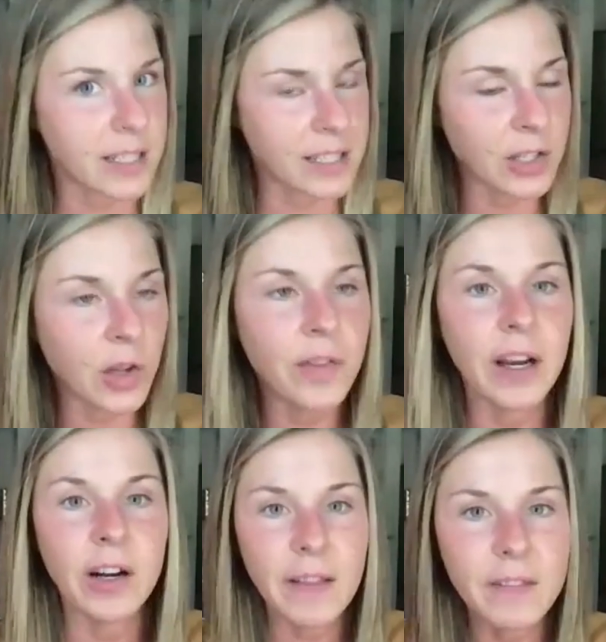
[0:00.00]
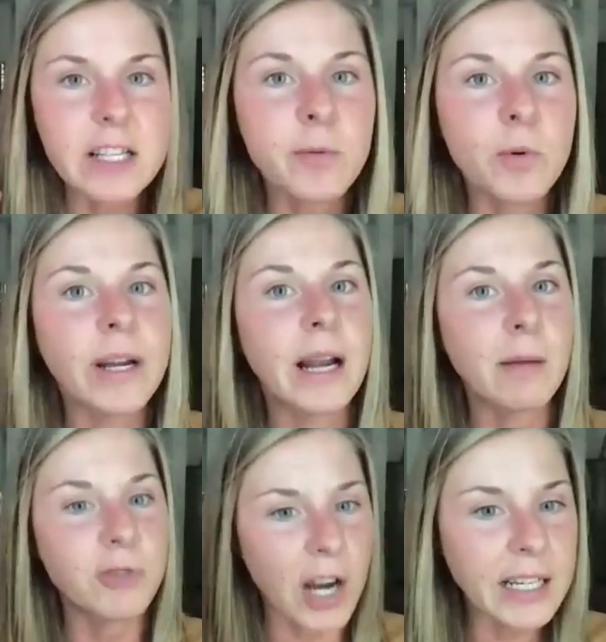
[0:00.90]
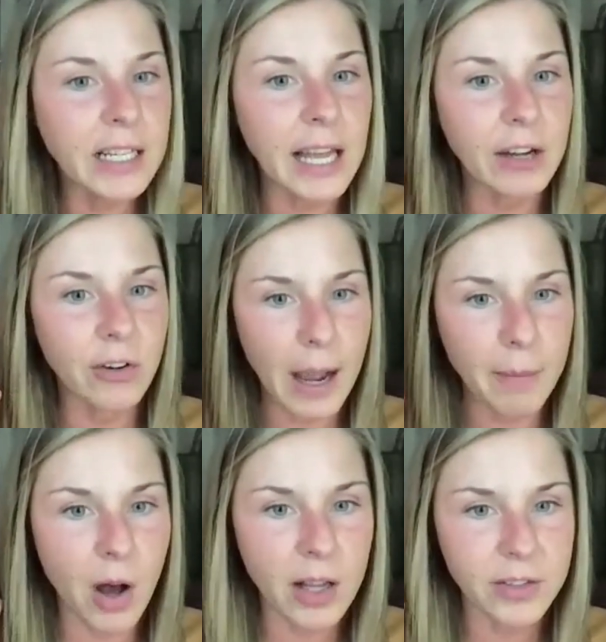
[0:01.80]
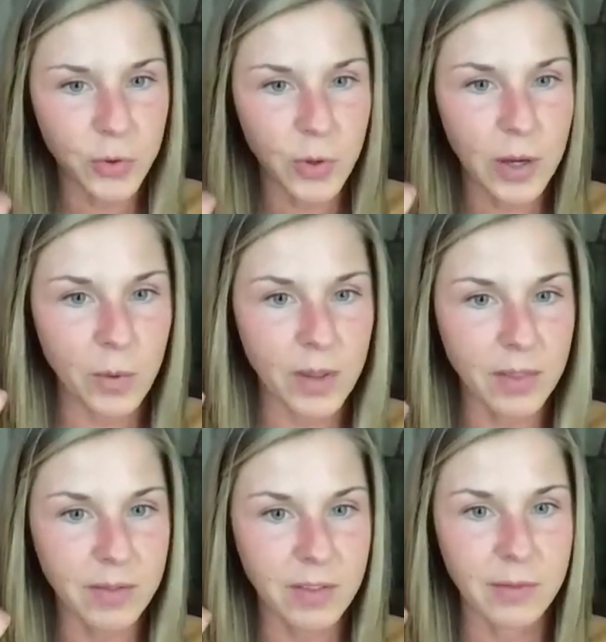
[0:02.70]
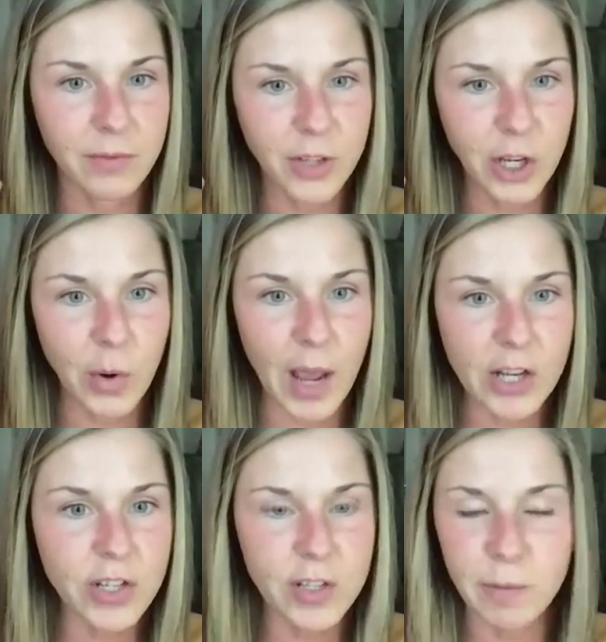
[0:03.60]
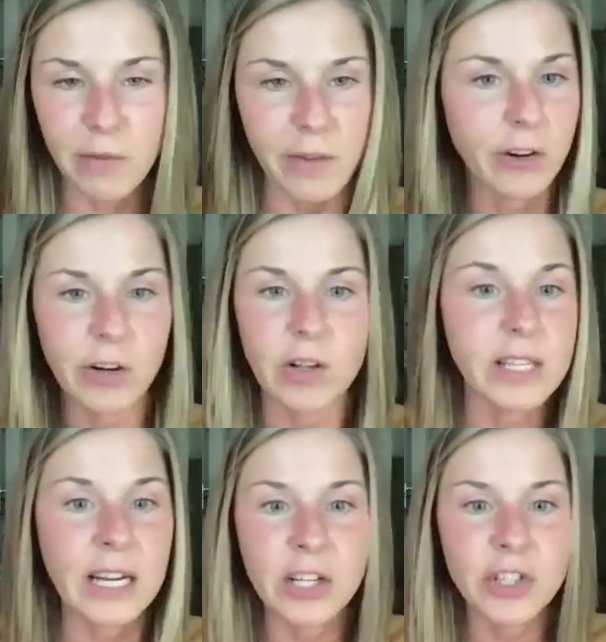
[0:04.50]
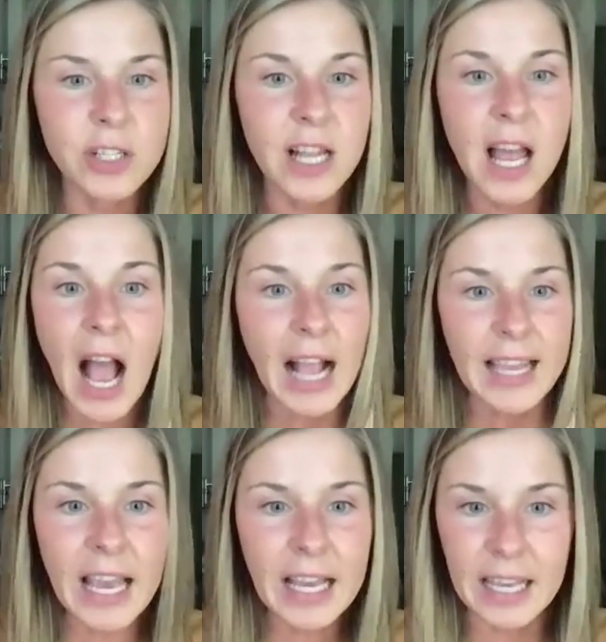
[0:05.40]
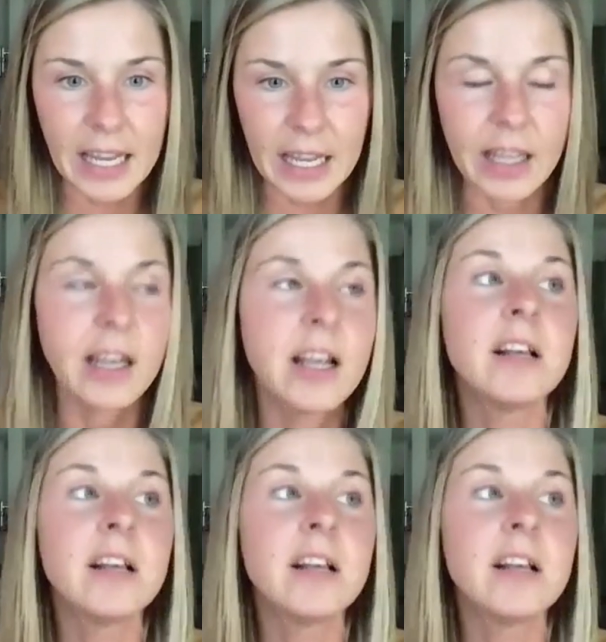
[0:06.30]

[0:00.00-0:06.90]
It's still there. And at this point, I'm trying to like grab onto it with the, edges of my fingernails. And I can't get it.